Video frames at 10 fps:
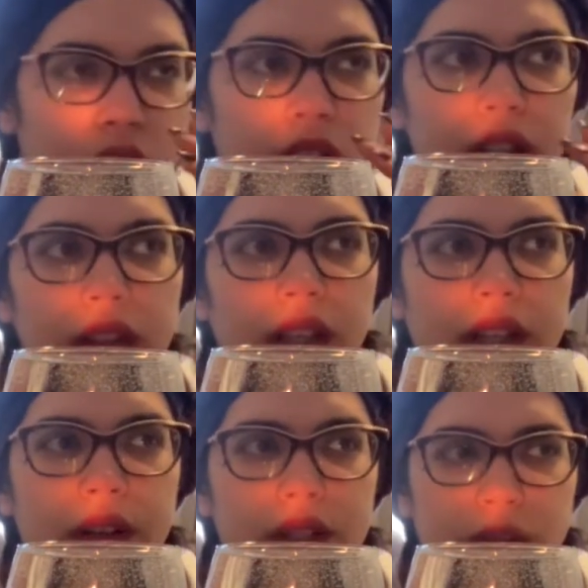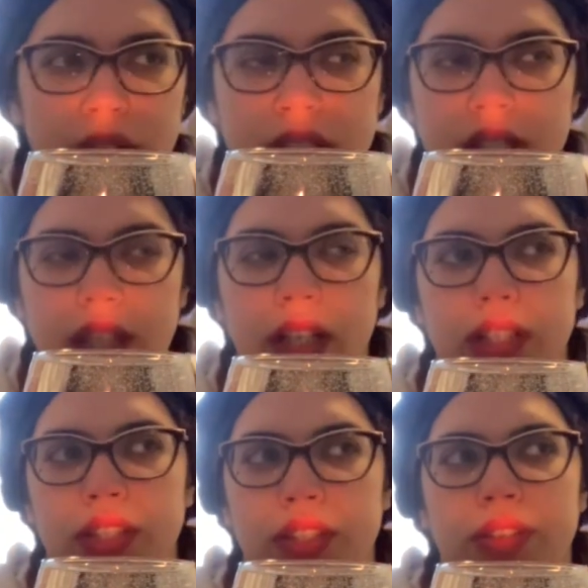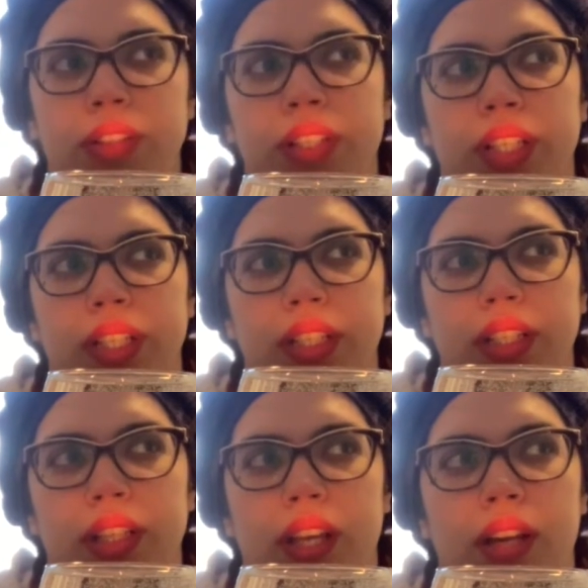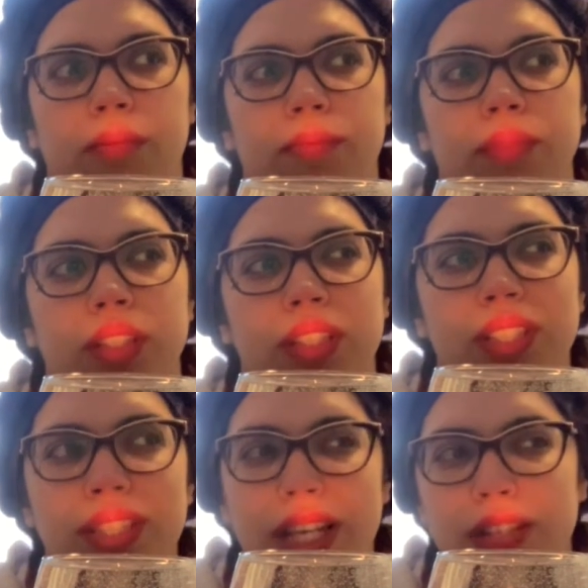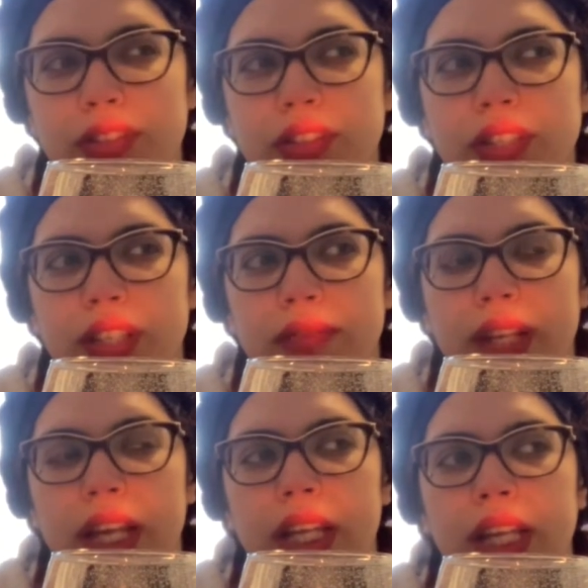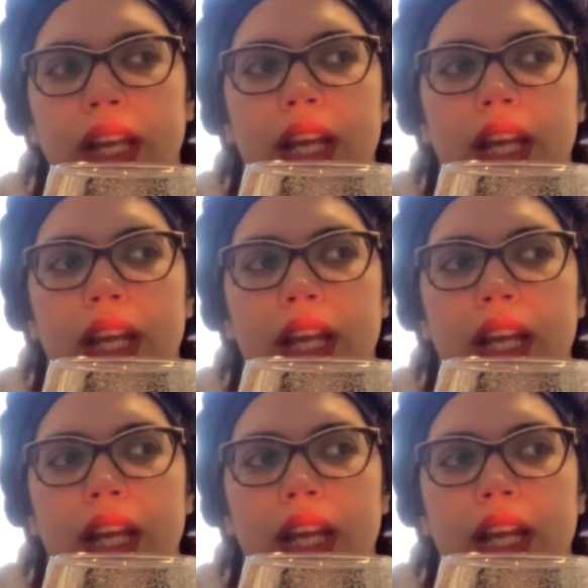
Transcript: there is an uncertain this energy of like